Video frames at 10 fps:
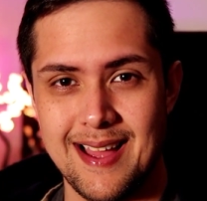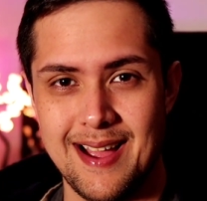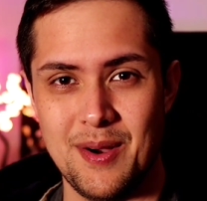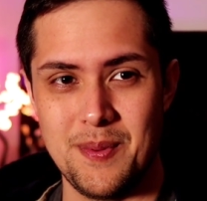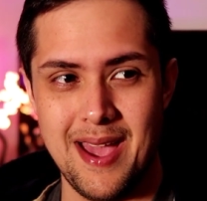
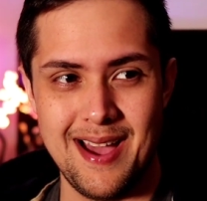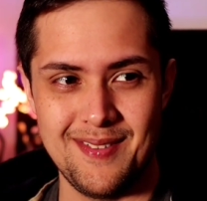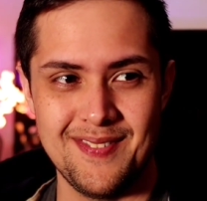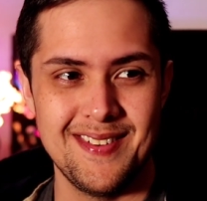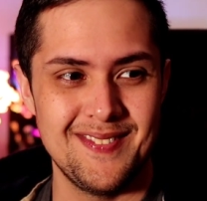I hope you
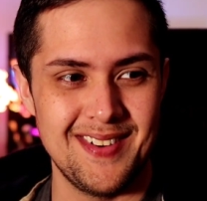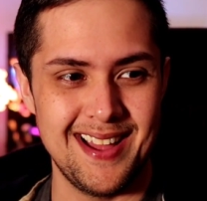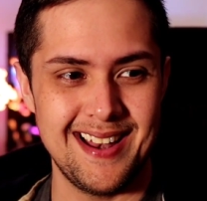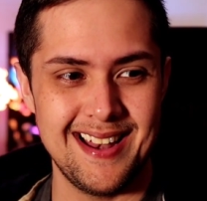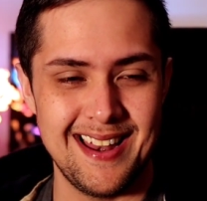have.
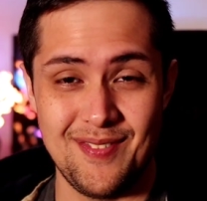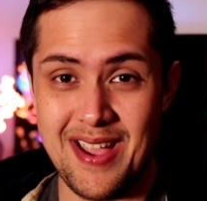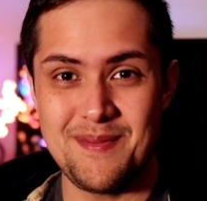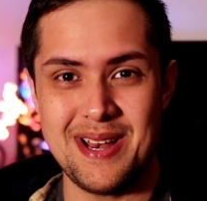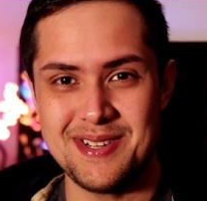But if
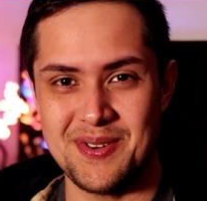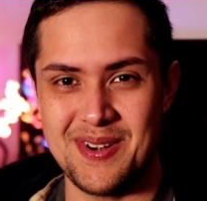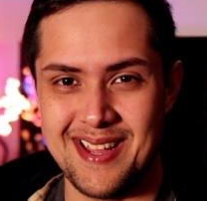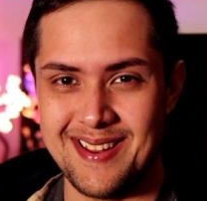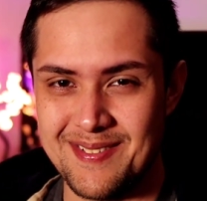you have been
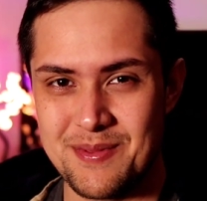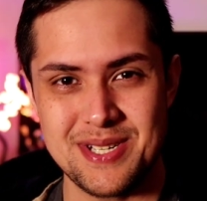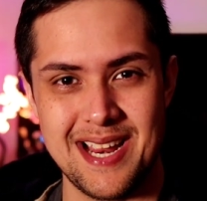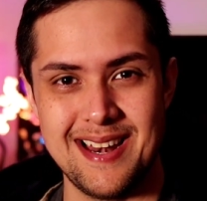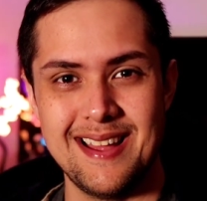enjoying it,
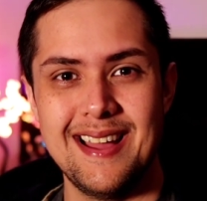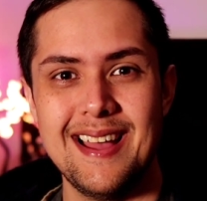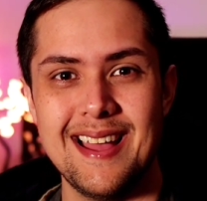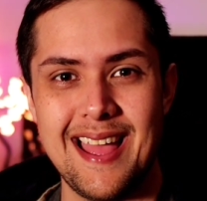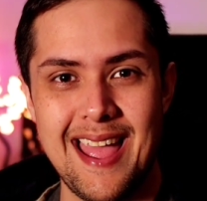appreciate it.
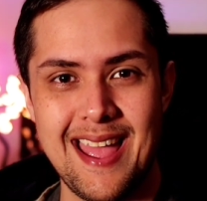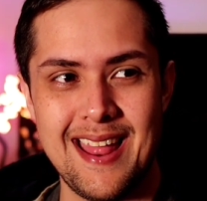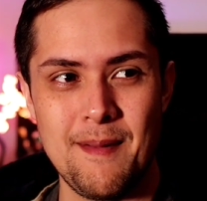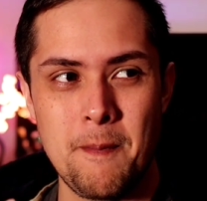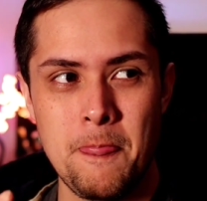
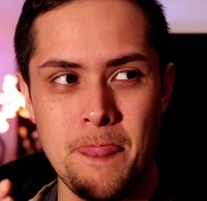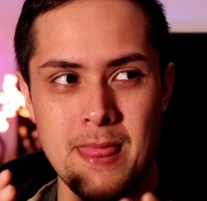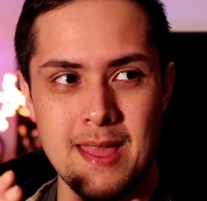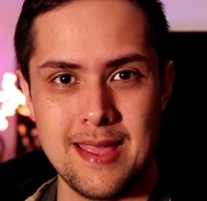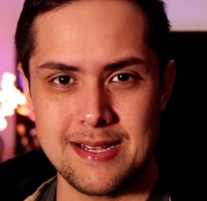And
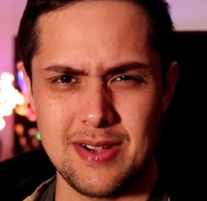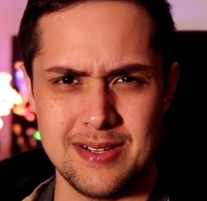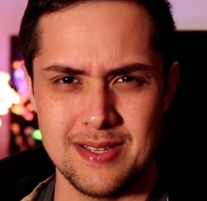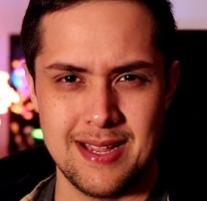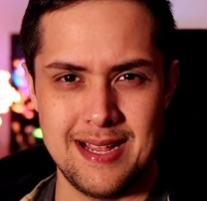yeah, so I
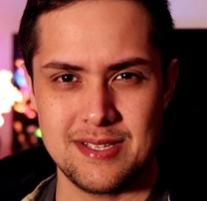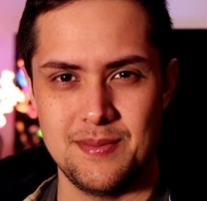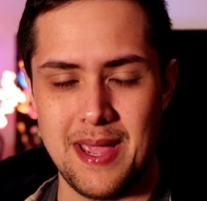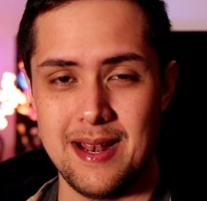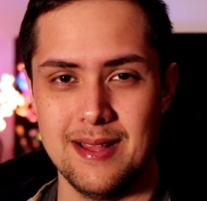was looking at
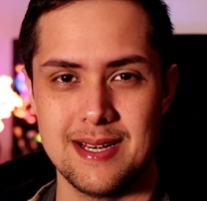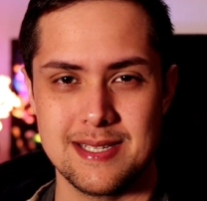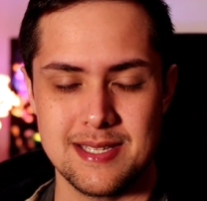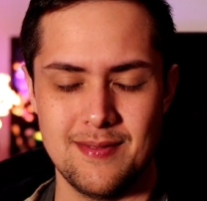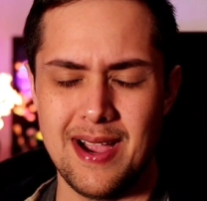some analytics
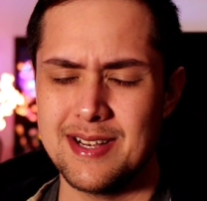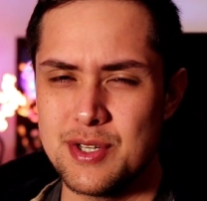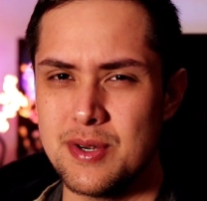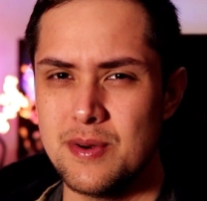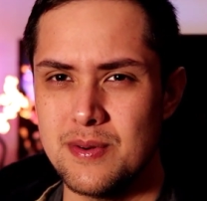and stuff. I
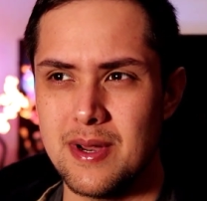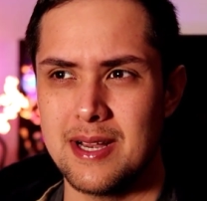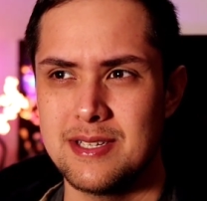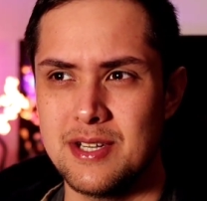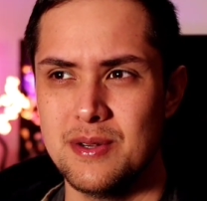true
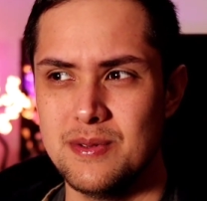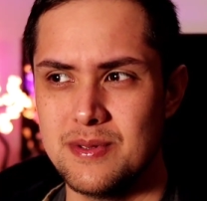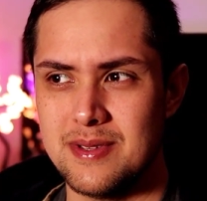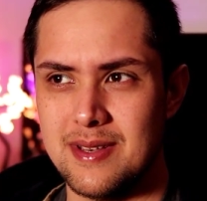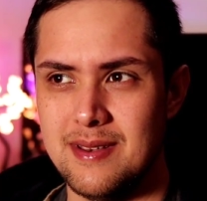I
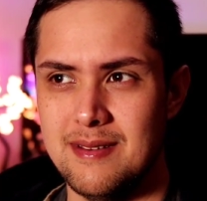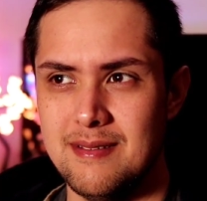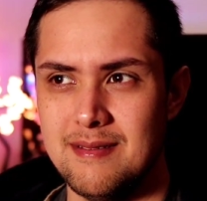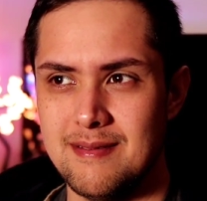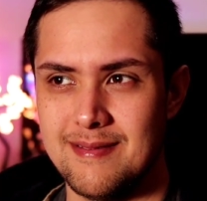choose
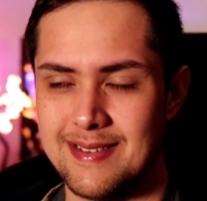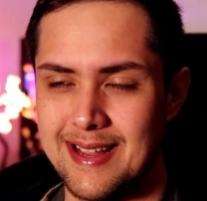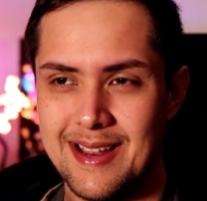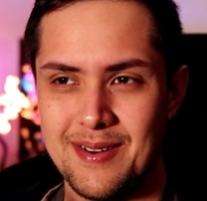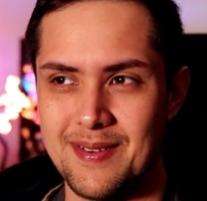
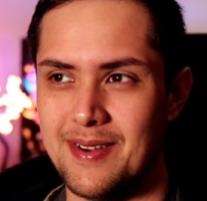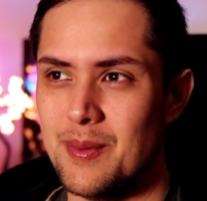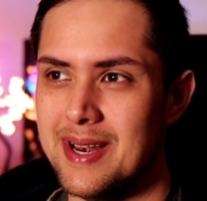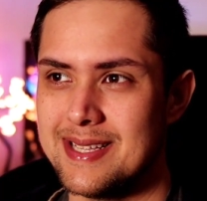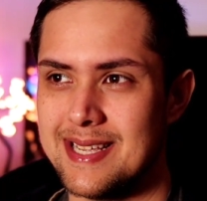I don't
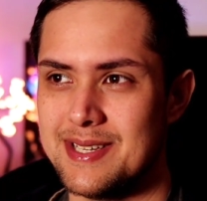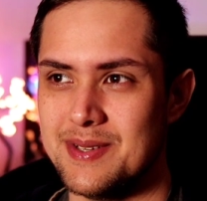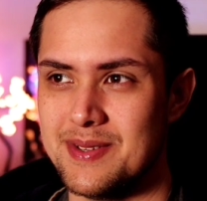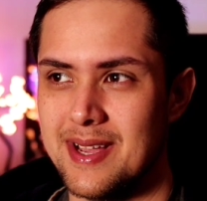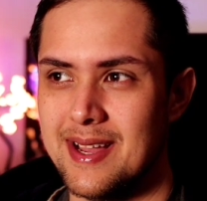why did I say
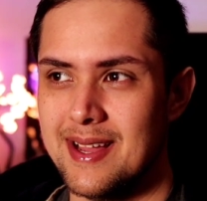choose?